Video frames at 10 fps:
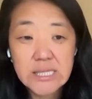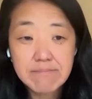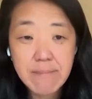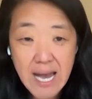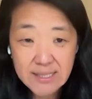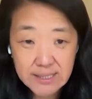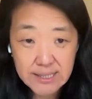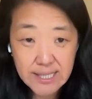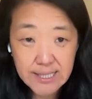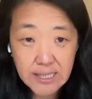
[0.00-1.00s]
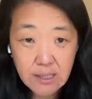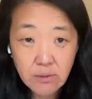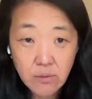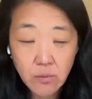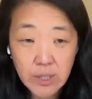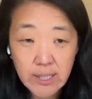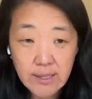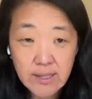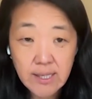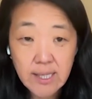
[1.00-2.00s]
the MAST study
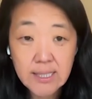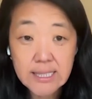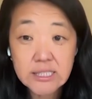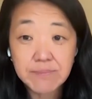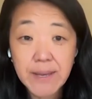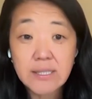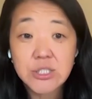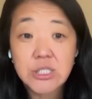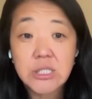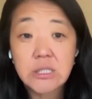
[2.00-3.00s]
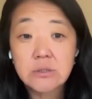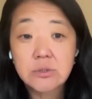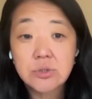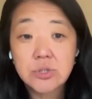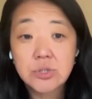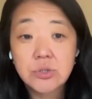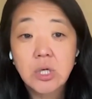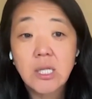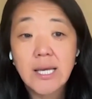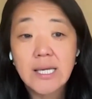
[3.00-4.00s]
with the expansion into
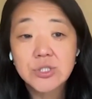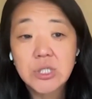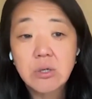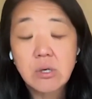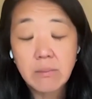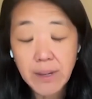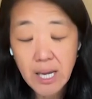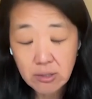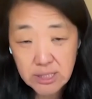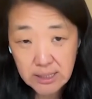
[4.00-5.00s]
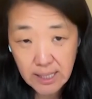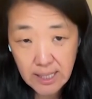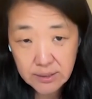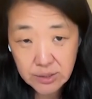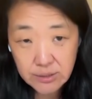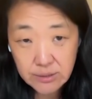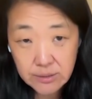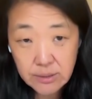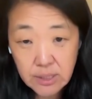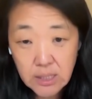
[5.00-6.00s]
cholangio or bile duct
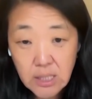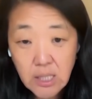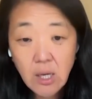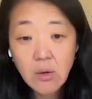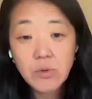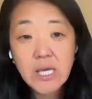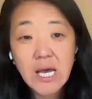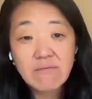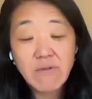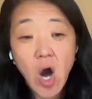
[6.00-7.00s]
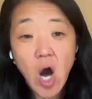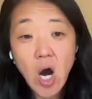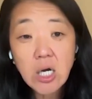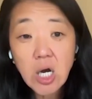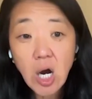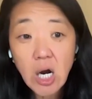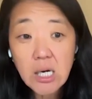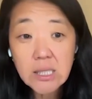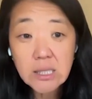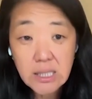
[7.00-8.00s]
cancers. We have
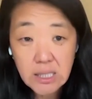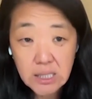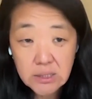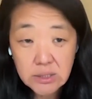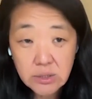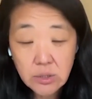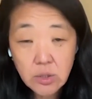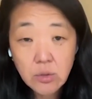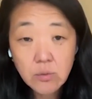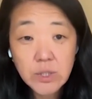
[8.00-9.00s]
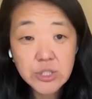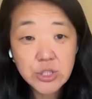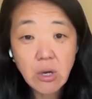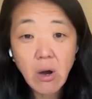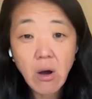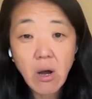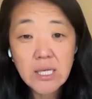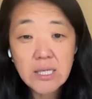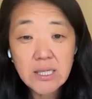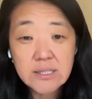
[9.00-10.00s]
onCARlytics, which
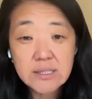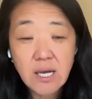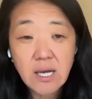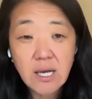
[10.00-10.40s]
is